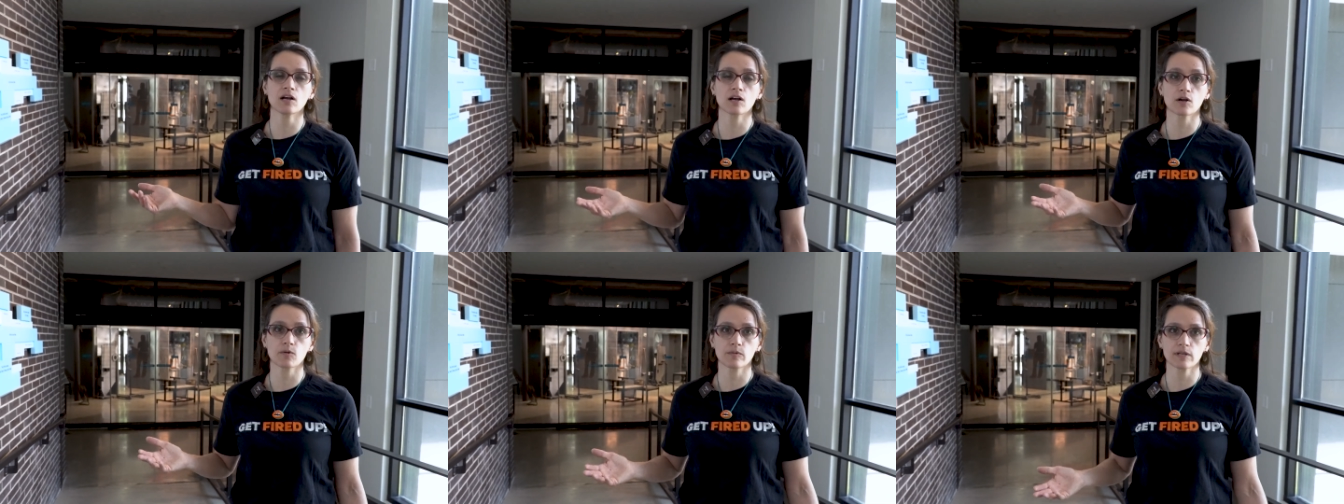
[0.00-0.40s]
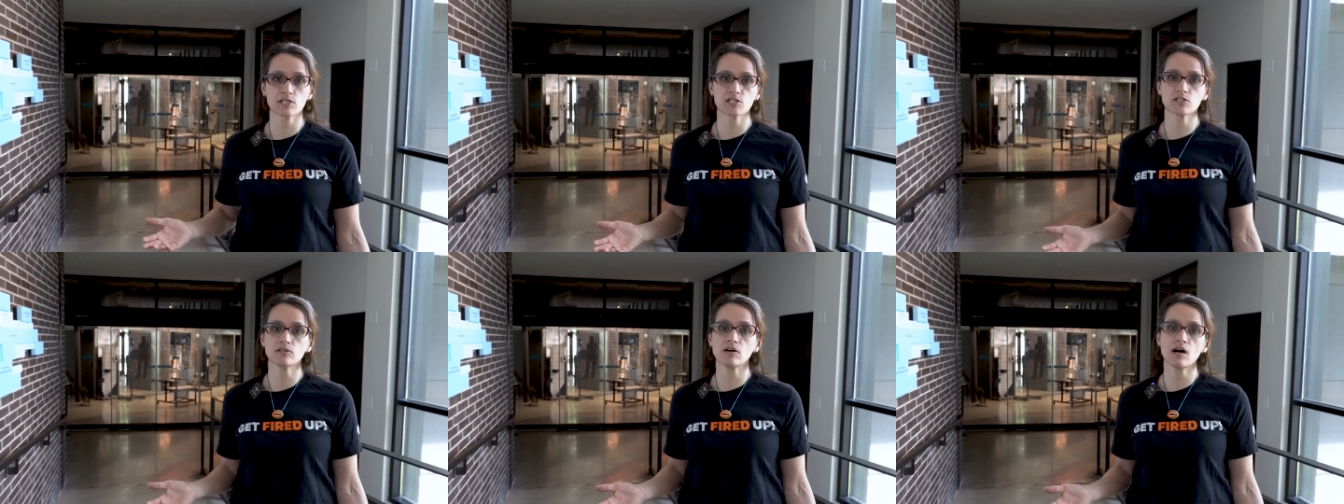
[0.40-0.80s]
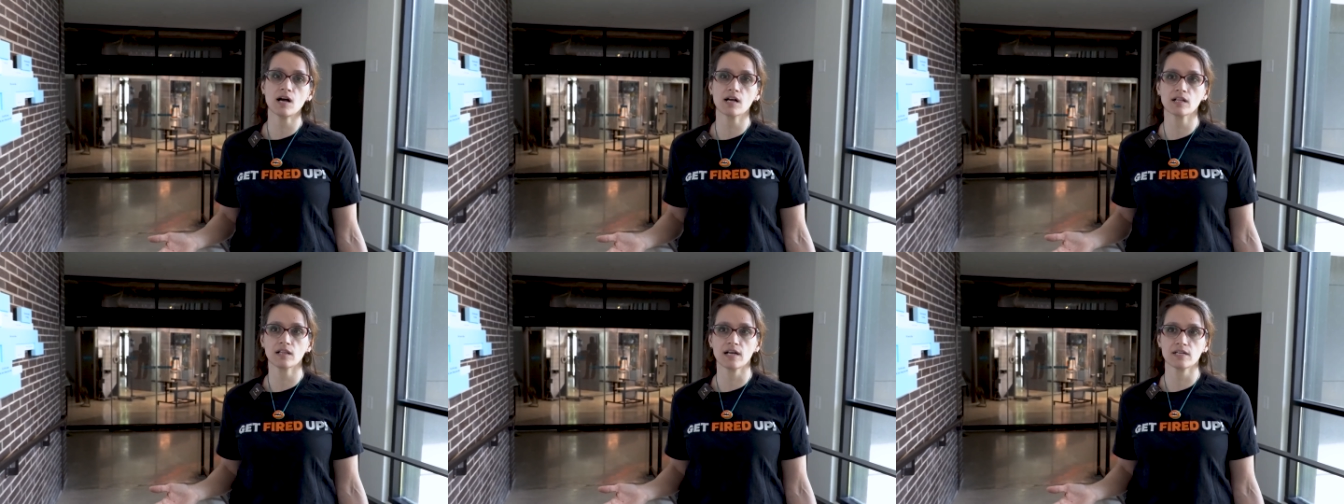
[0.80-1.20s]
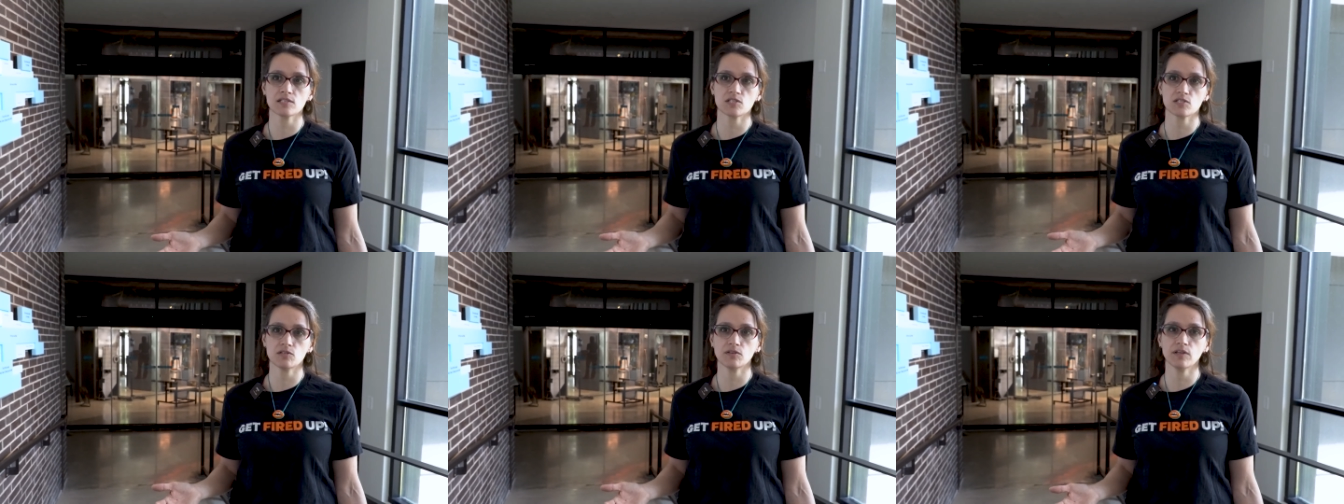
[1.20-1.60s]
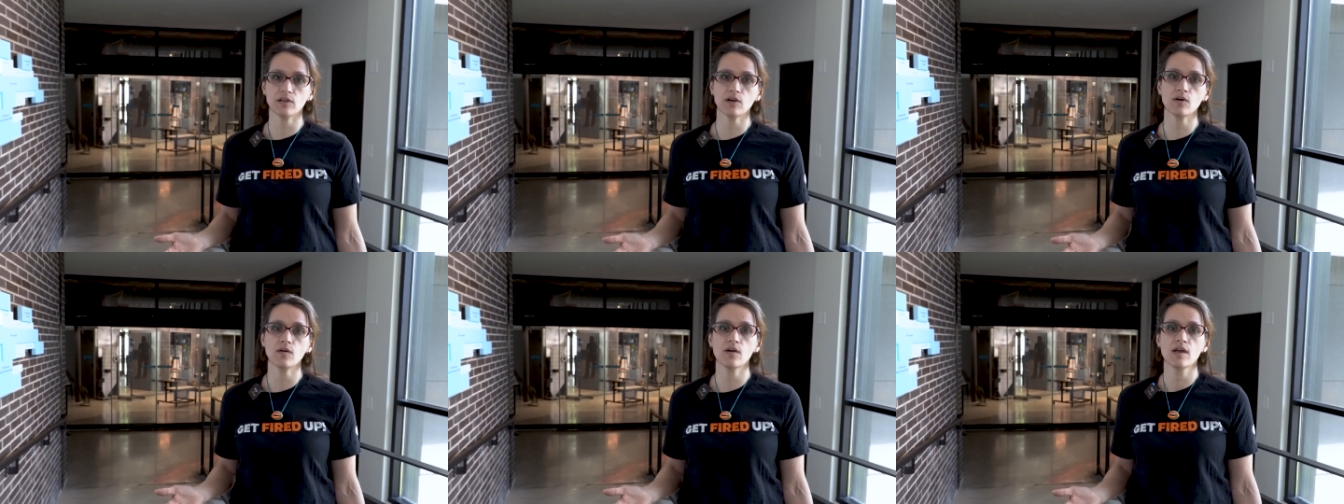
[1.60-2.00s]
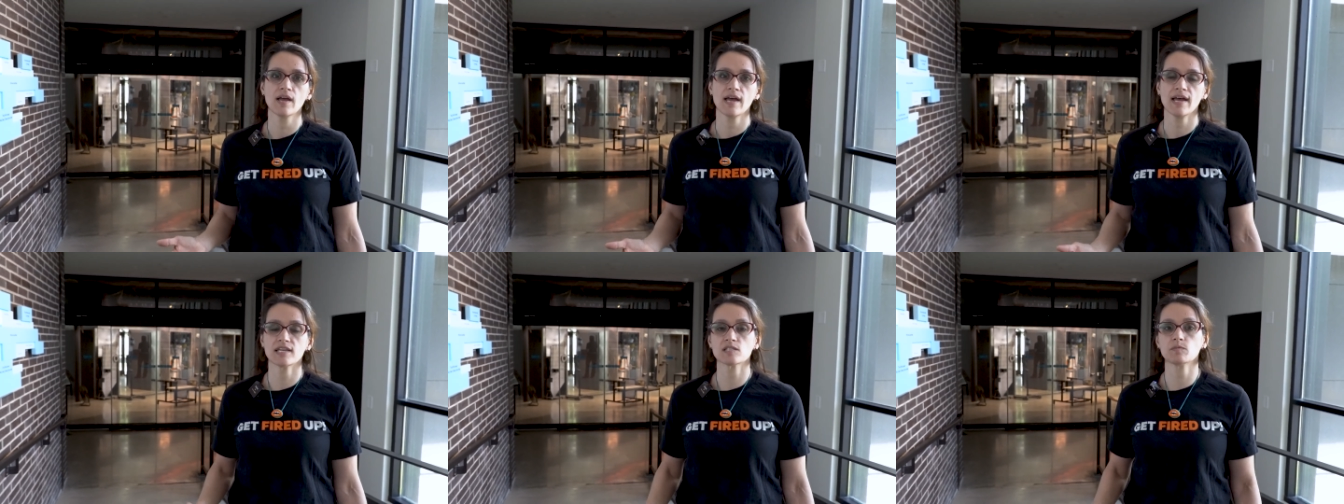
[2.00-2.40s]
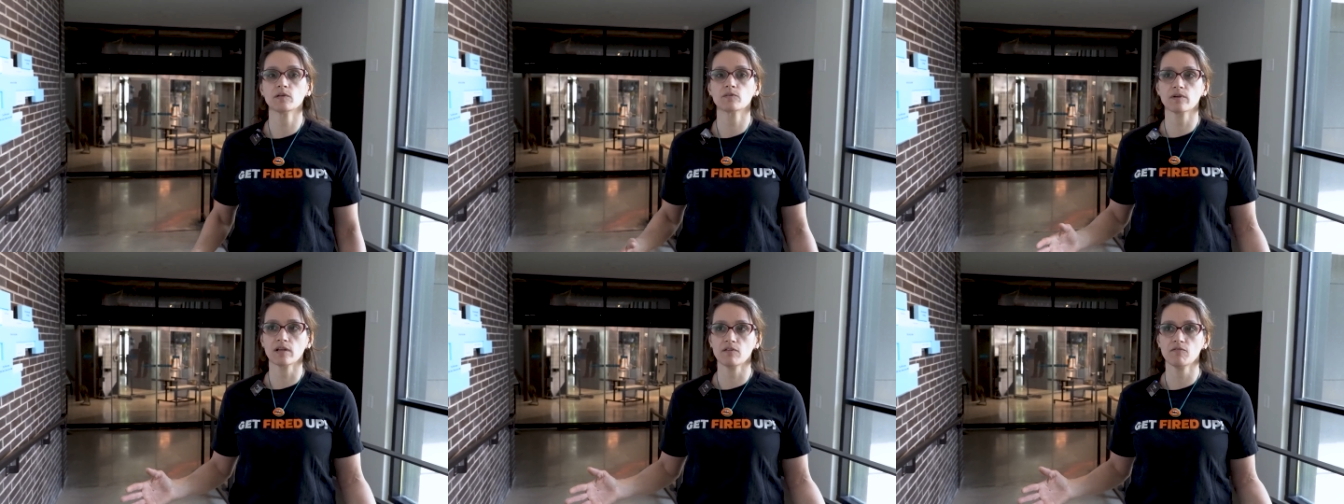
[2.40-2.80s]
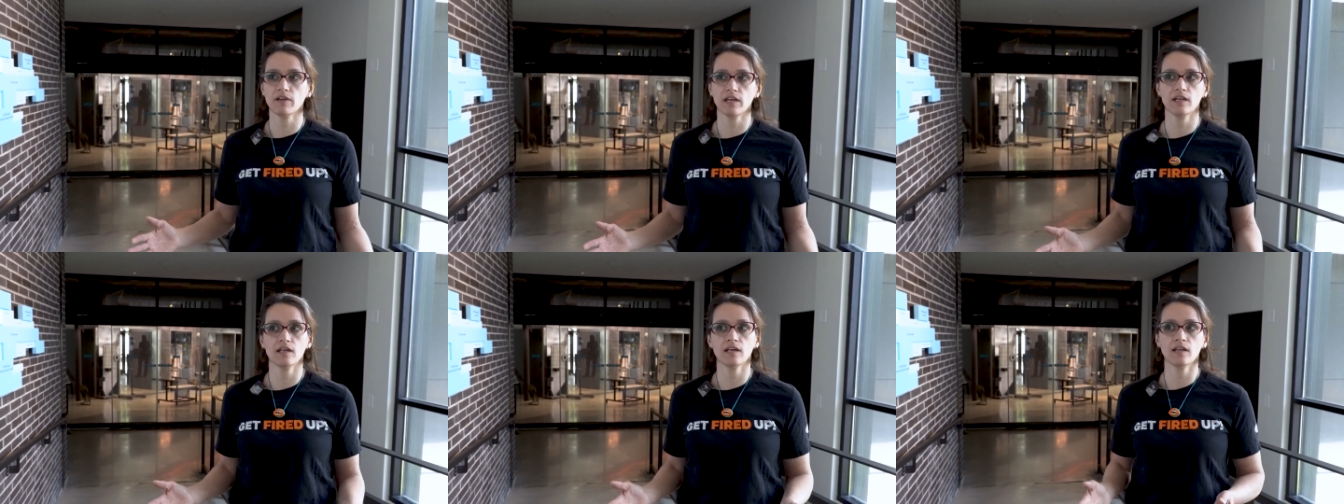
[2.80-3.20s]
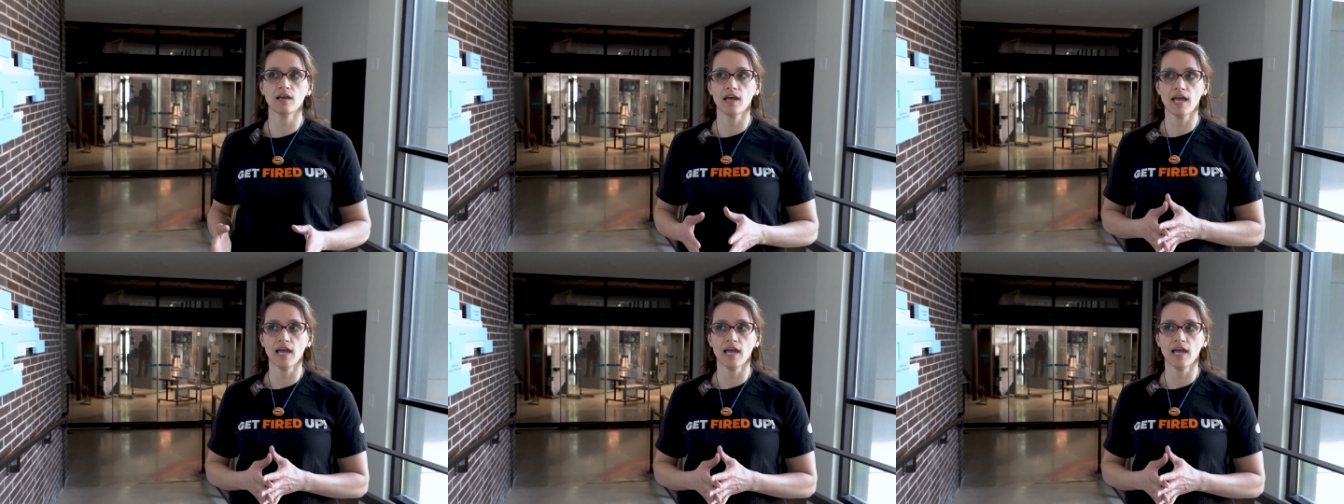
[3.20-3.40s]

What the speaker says: Our original hot glass studio has been renovated,